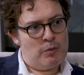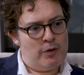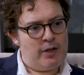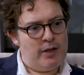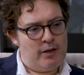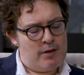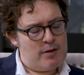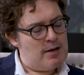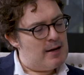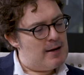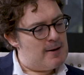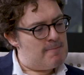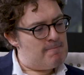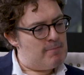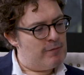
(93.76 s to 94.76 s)
working
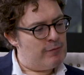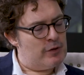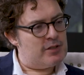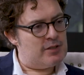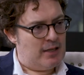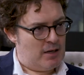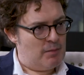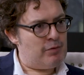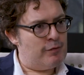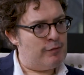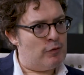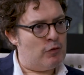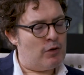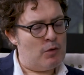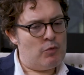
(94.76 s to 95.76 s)
for a startup
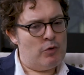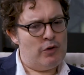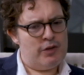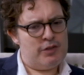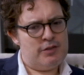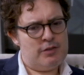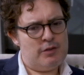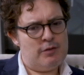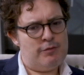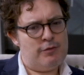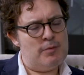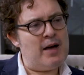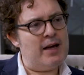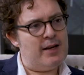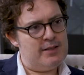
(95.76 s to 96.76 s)
before. I worked
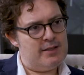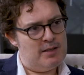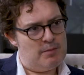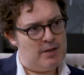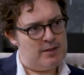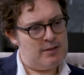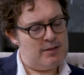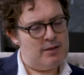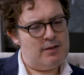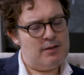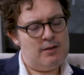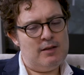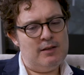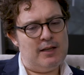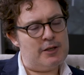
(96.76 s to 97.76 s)
for about 18 months at
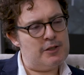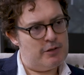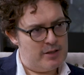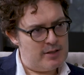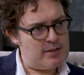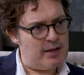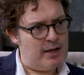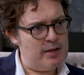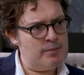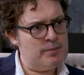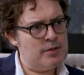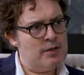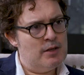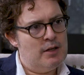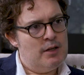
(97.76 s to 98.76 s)
Luxury
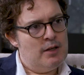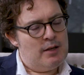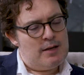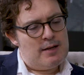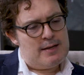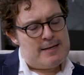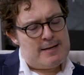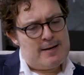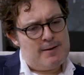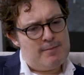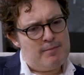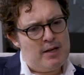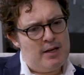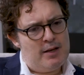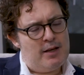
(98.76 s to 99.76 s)
Escapes,
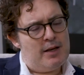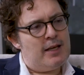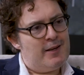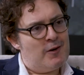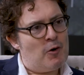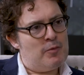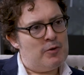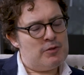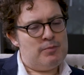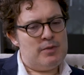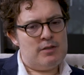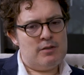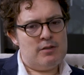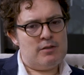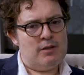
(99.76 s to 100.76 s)
an e-commerce
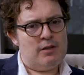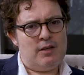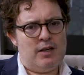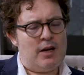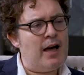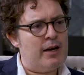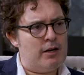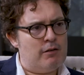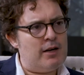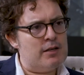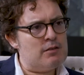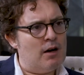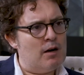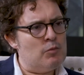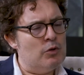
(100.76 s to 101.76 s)
business, and I had a great
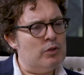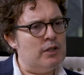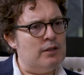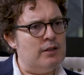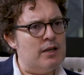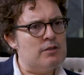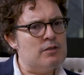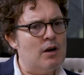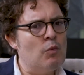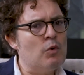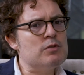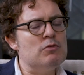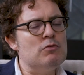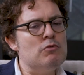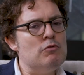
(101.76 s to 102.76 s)
time working there. So I
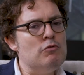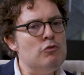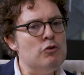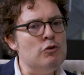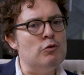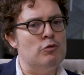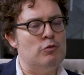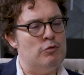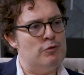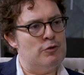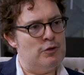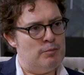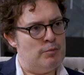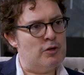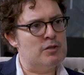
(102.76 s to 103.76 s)
wasn't new
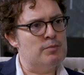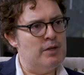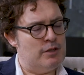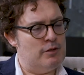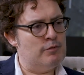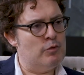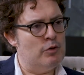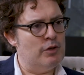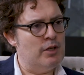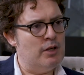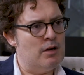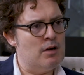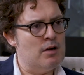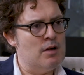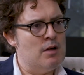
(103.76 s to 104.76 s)
to the prospect of
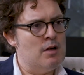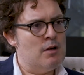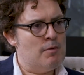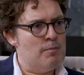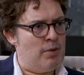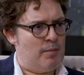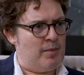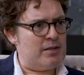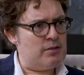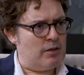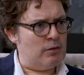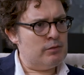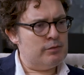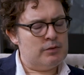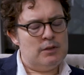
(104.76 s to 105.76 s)
working by
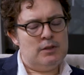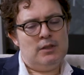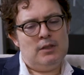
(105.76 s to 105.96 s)
myself,